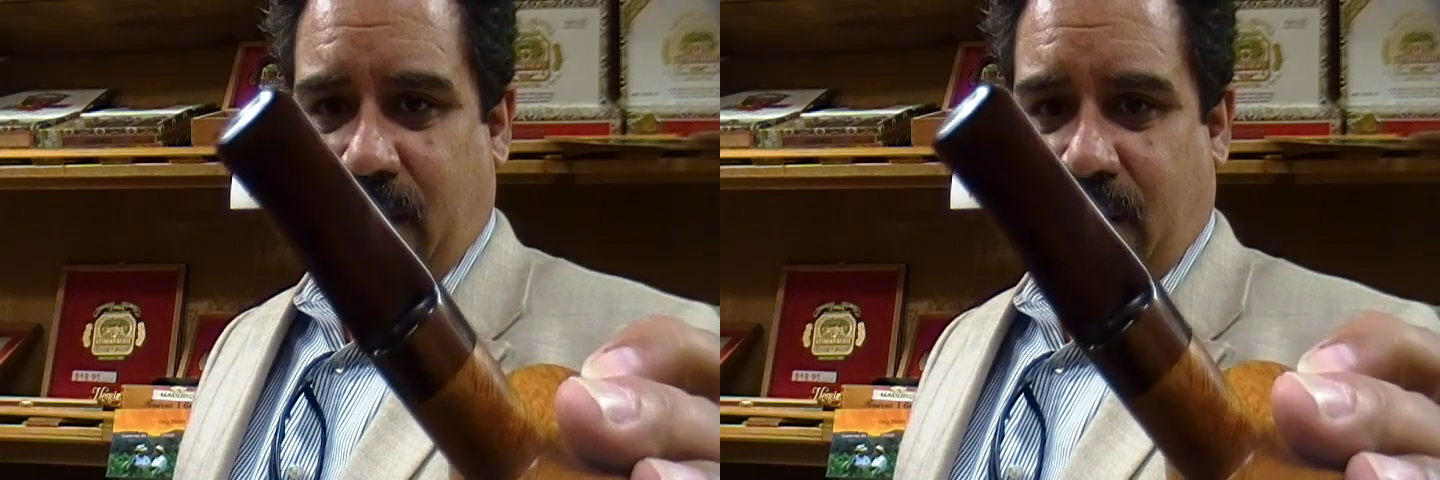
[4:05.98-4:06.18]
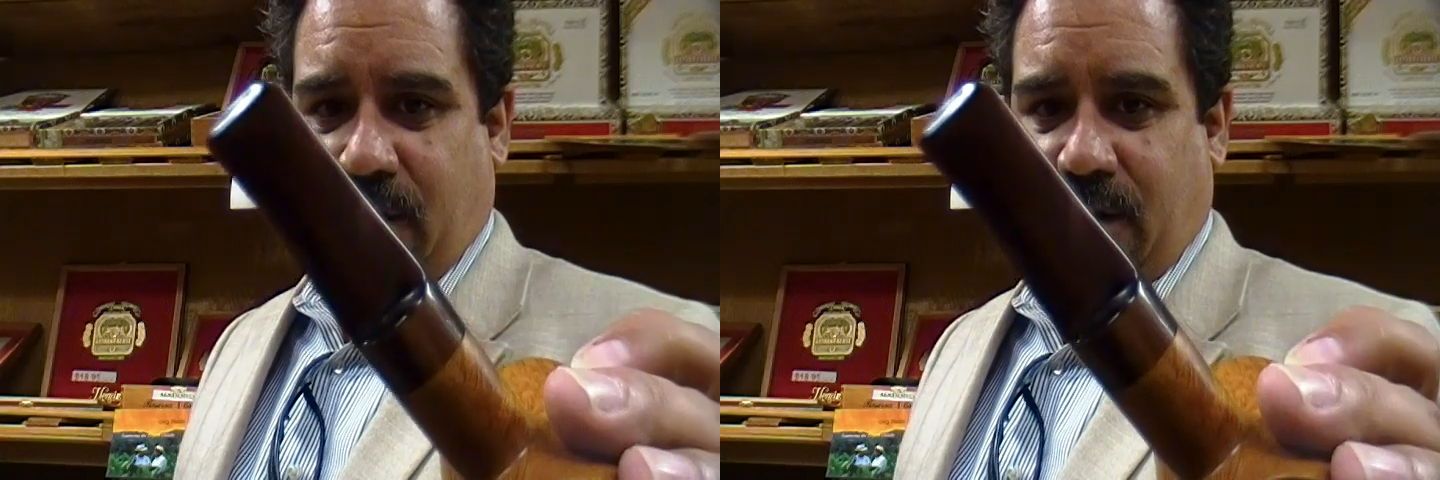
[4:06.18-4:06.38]

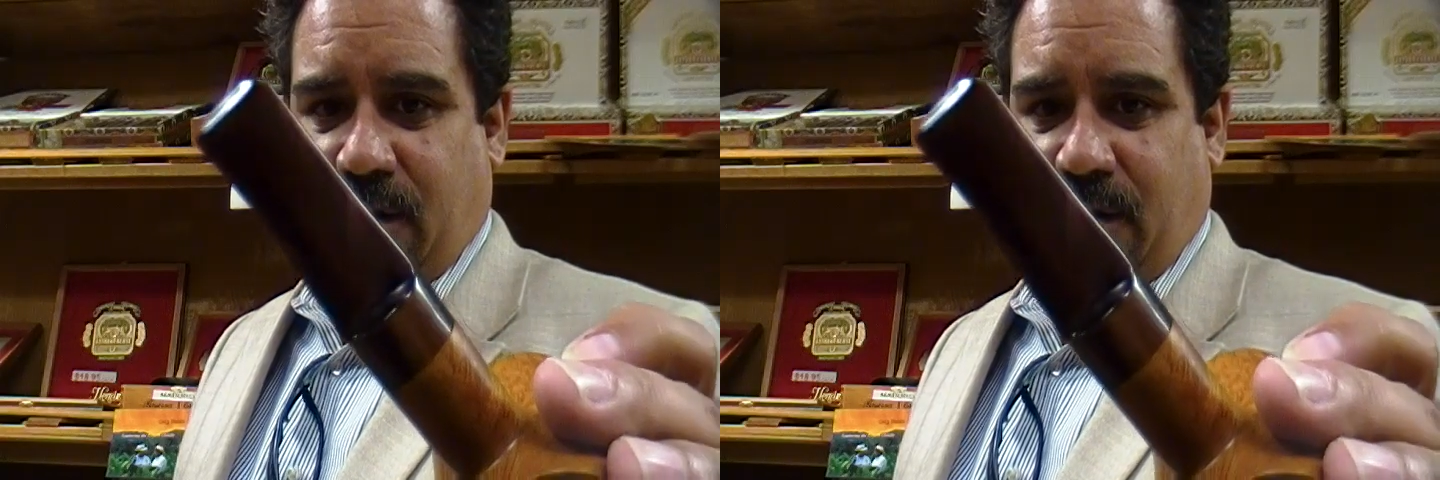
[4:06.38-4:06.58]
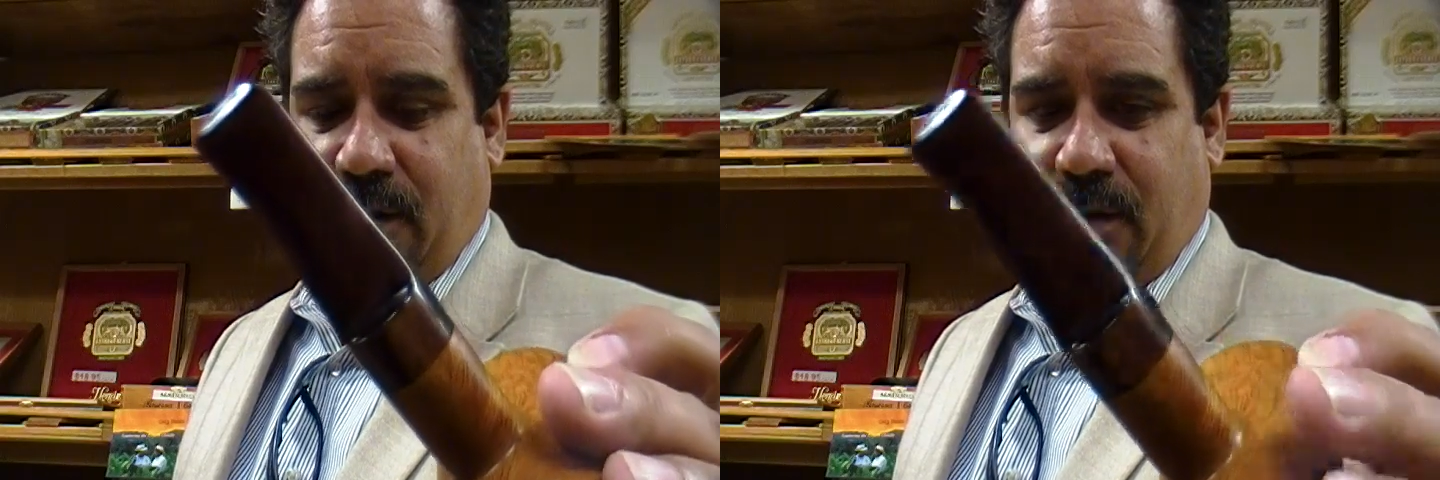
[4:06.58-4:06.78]
here,
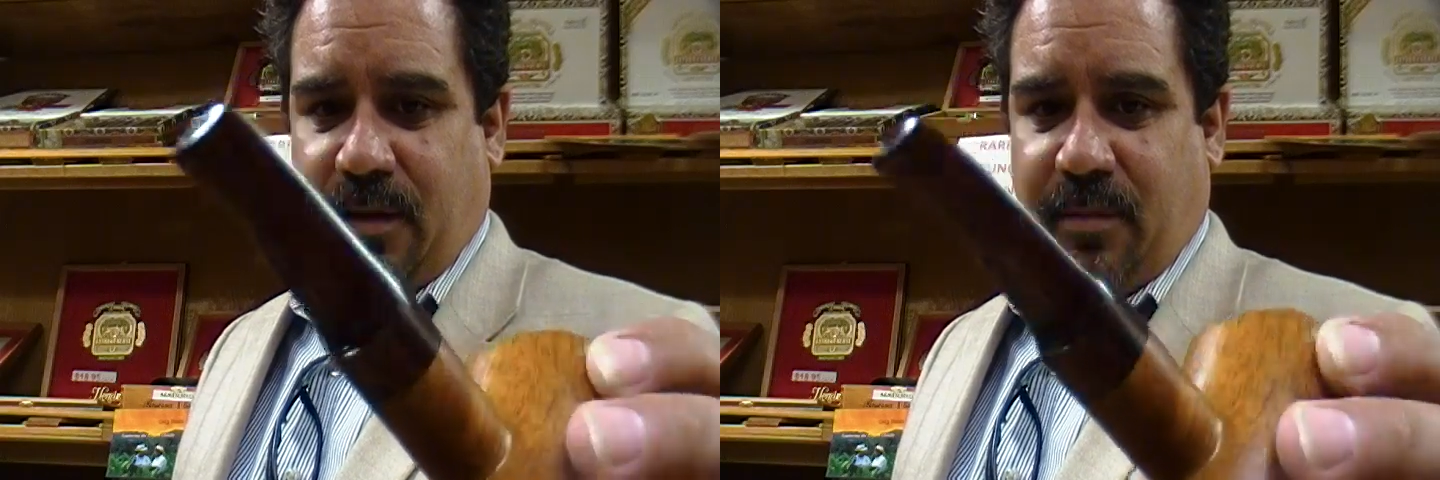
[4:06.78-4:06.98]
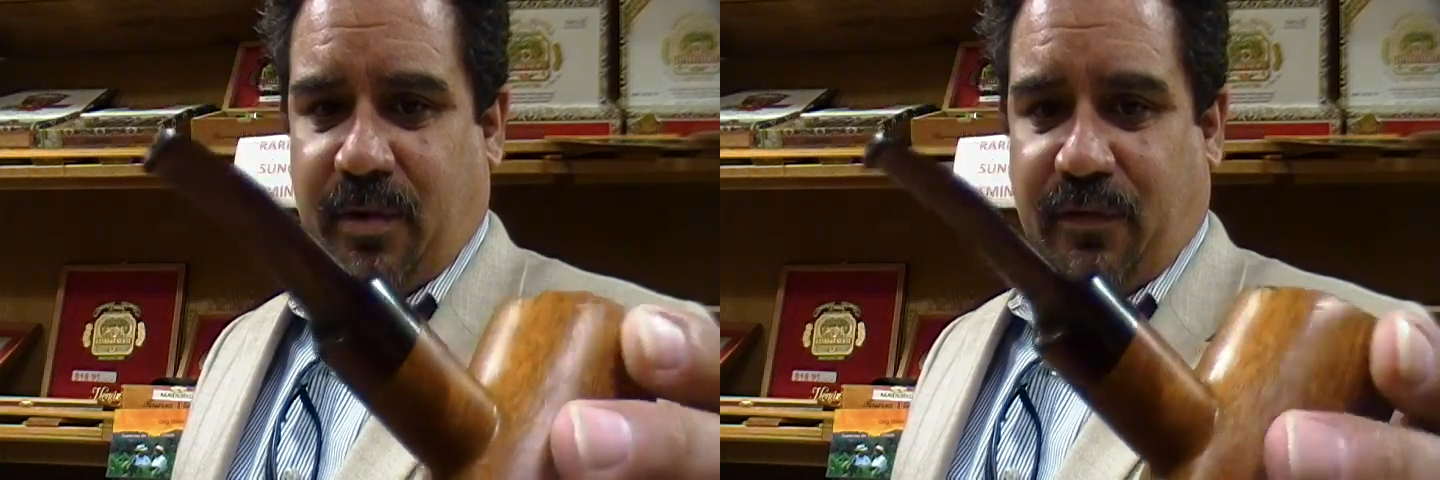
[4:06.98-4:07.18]

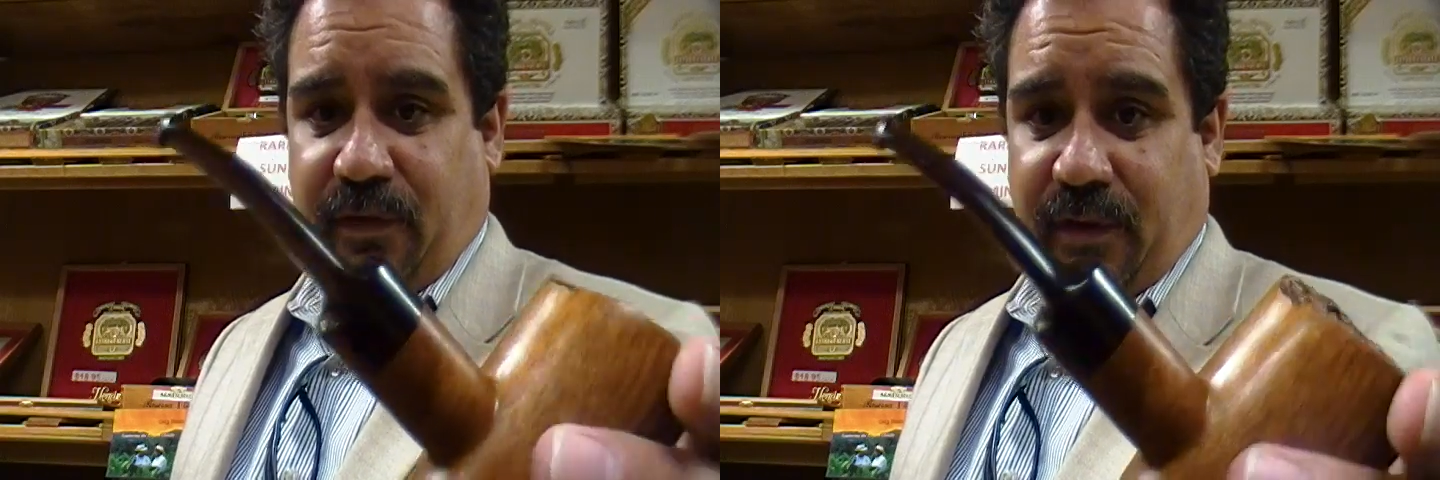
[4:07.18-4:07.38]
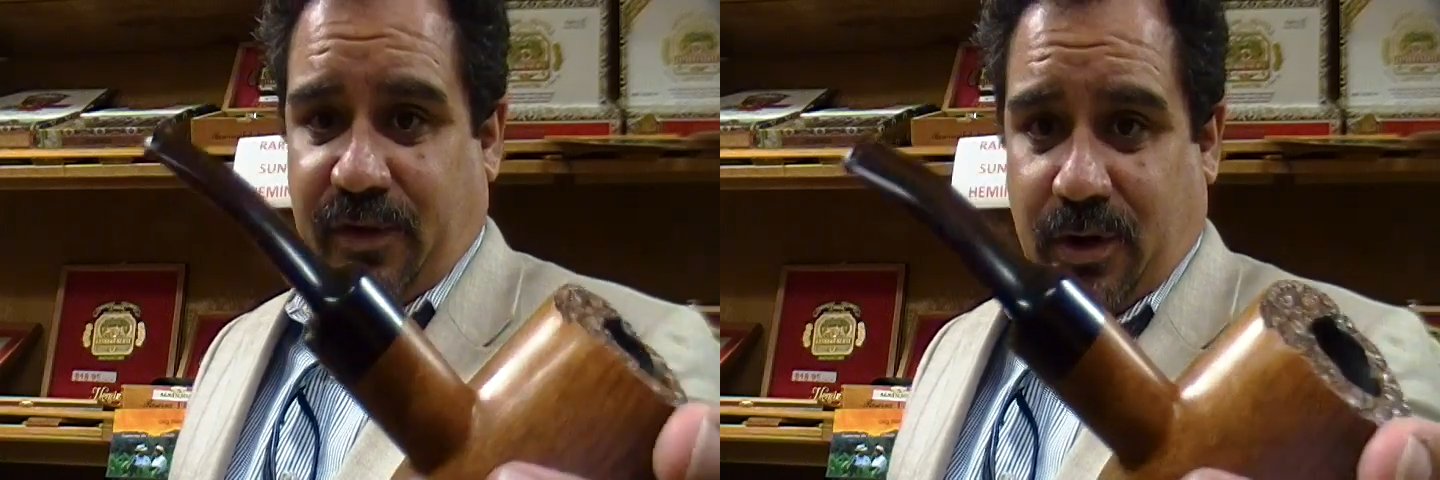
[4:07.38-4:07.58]
but
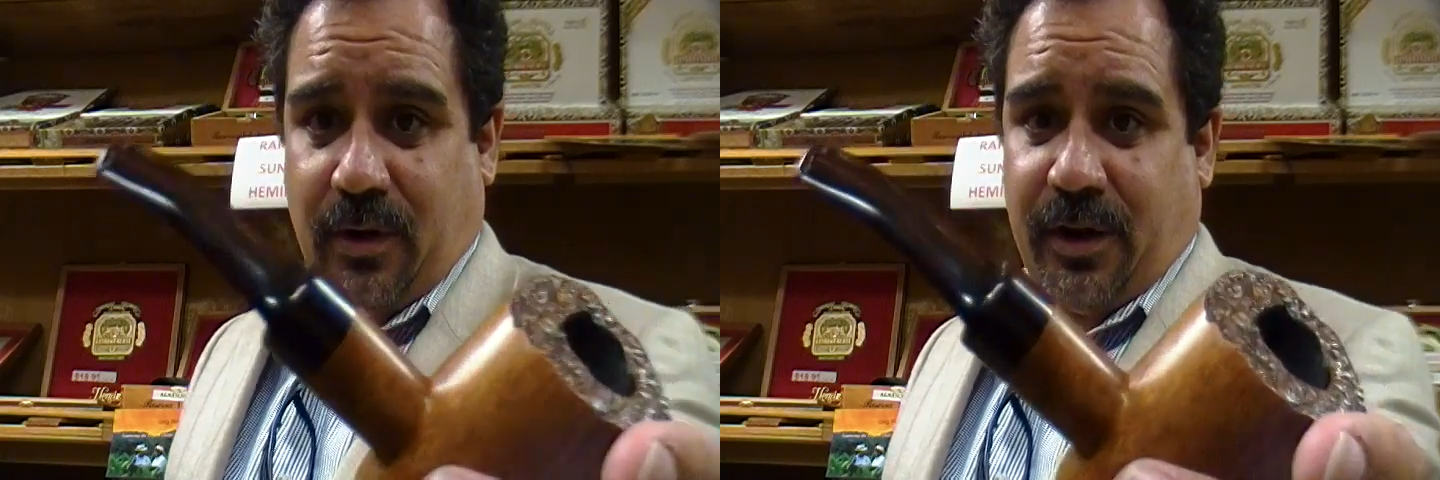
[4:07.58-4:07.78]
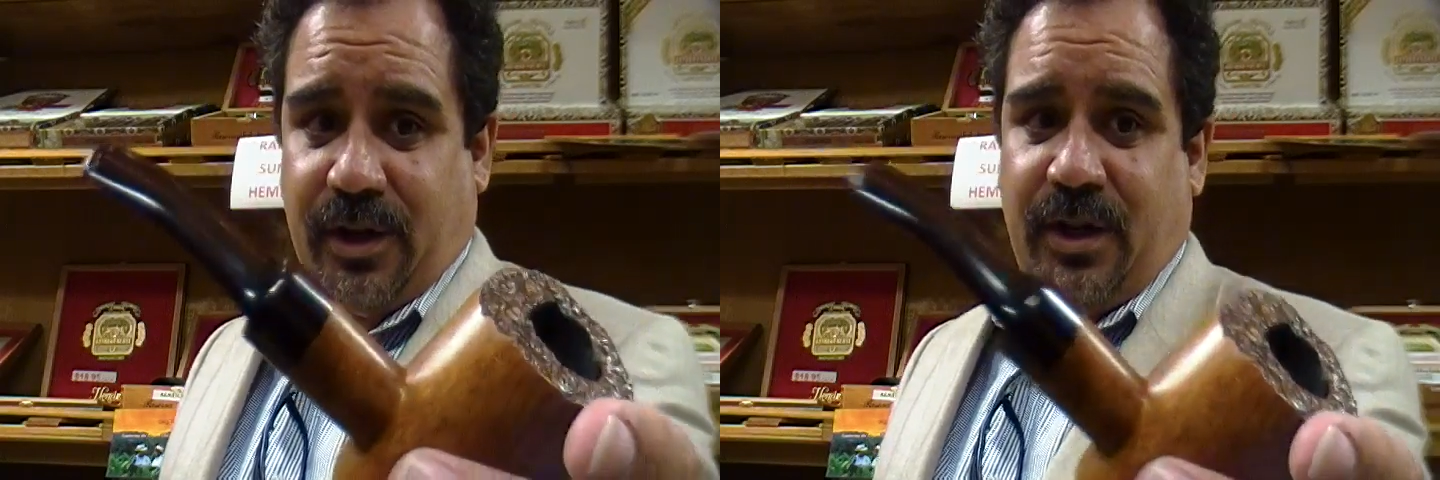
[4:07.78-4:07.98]
free of
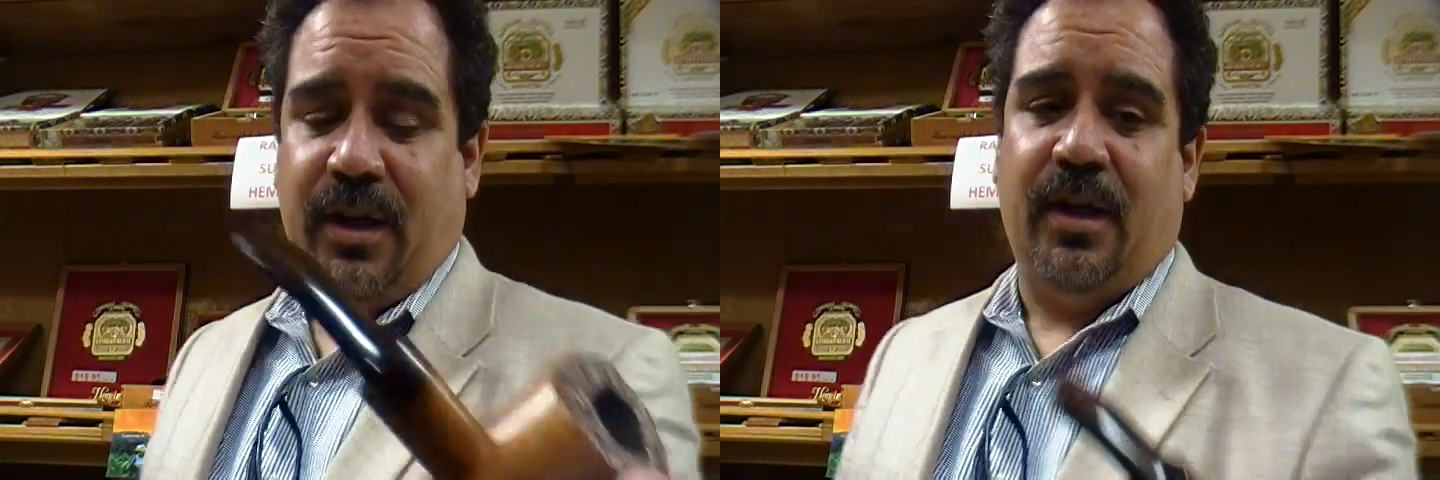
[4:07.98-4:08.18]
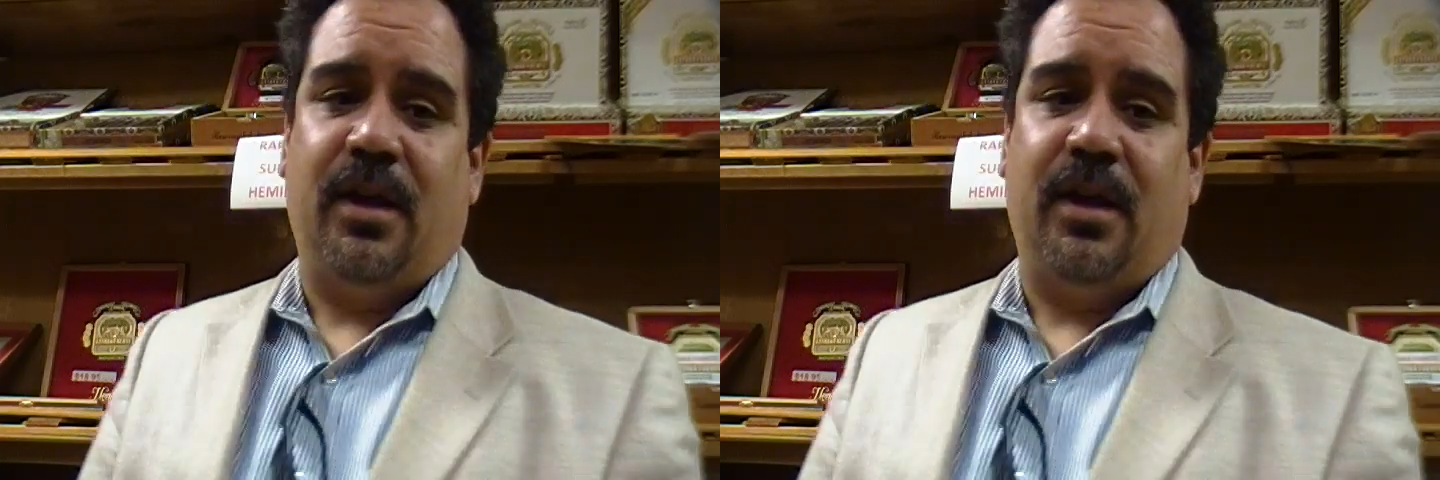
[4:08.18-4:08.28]
charge,